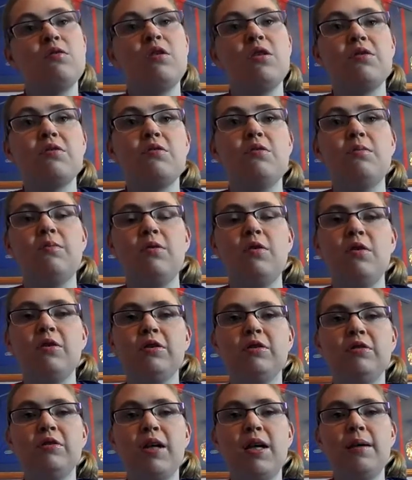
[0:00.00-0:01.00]
going to go
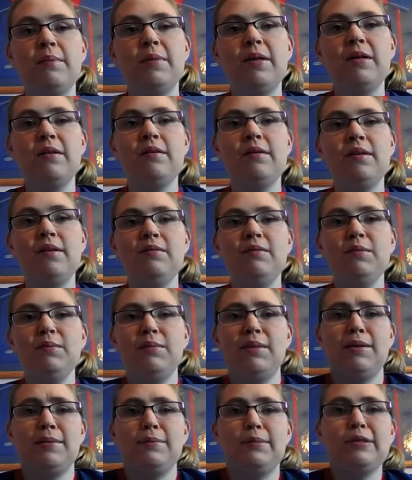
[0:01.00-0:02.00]
abroad a lot, but I don't
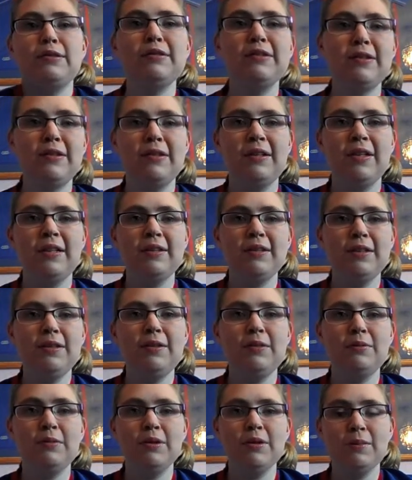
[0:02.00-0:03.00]
know if Blackpool's good at
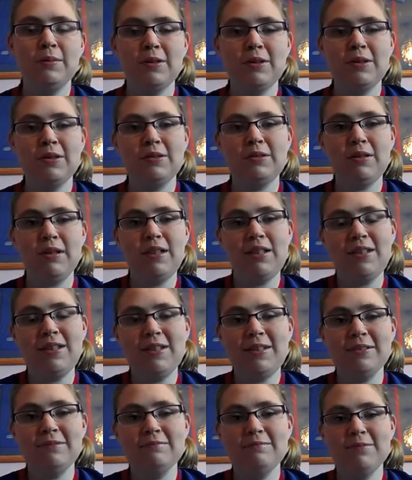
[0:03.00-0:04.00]
anywhere because I
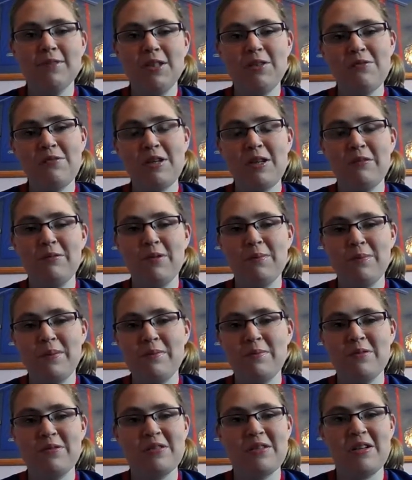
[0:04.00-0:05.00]
like it. I don't care what
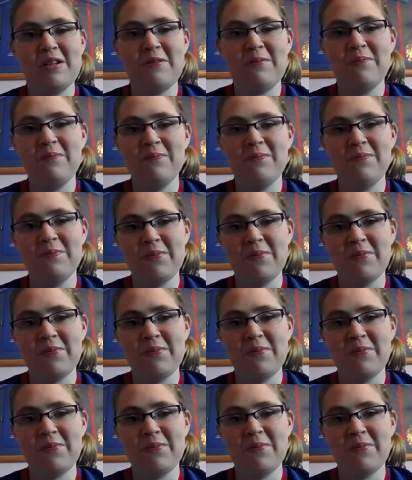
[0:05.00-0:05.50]
people say.